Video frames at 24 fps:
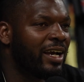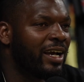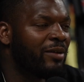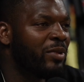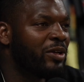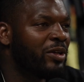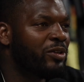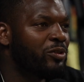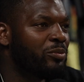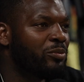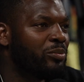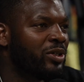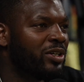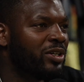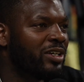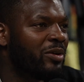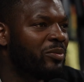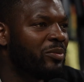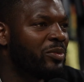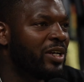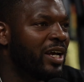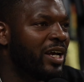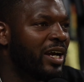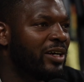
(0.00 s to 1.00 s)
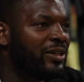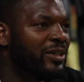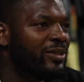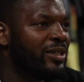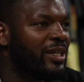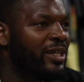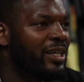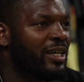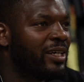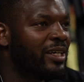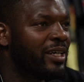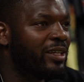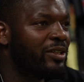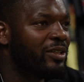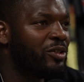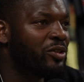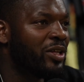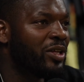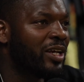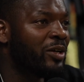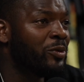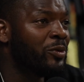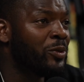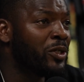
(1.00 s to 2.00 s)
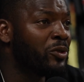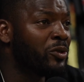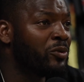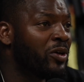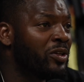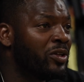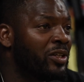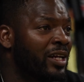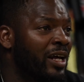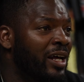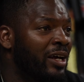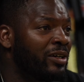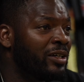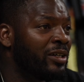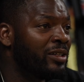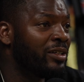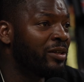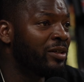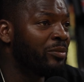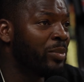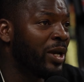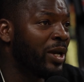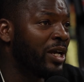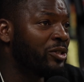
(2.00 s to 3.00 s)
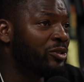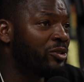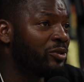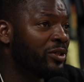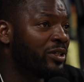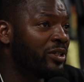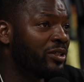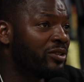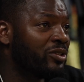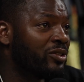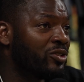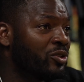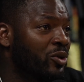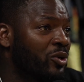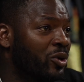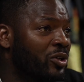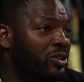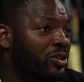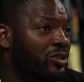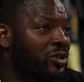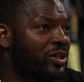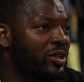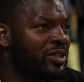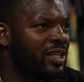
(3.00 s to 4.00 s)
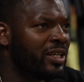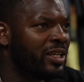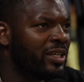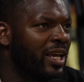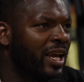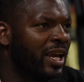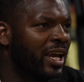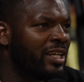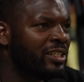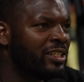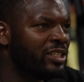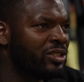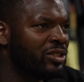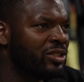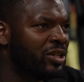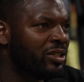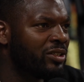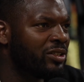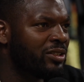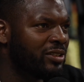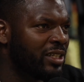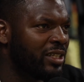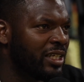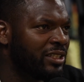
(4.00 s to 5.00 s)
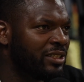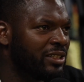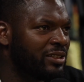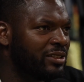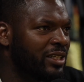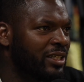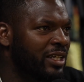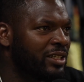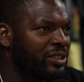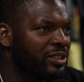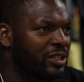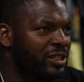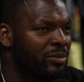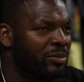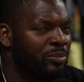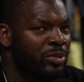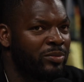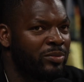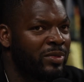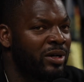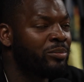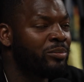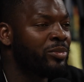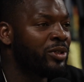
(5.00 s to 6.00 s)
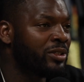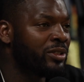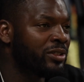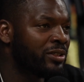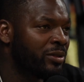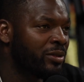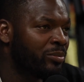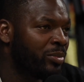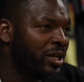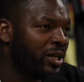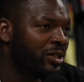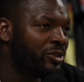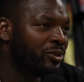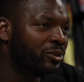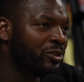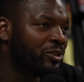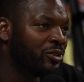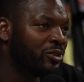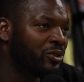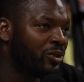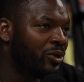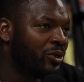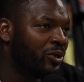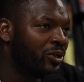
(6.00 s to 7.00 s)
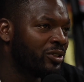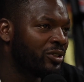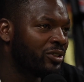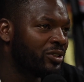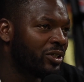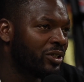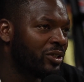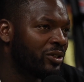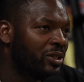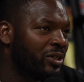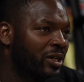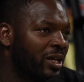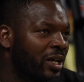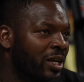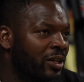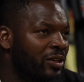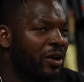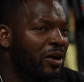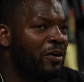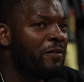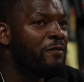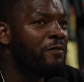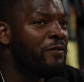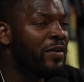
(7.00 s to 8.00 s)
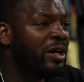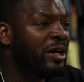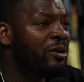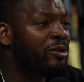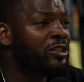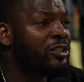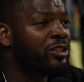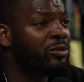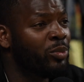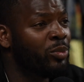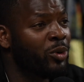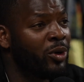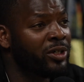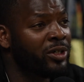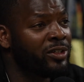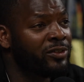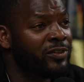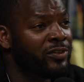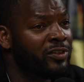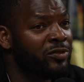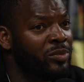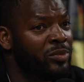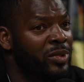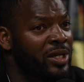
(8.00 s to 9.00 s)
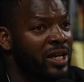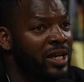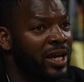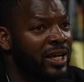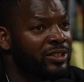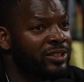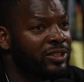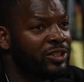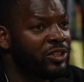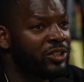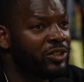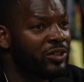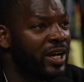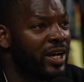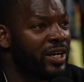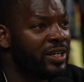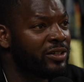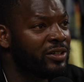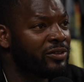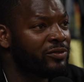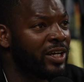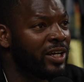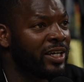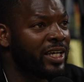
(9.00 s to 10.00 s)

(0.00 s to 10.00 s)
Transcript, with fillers: I got my new book coming out. Mm-hmm. You think we could roll it out in the Patriot store? So he's like, yeah, just talk to such and such, and they put my books in the Patriot store. So they were very supportive of me as a creative.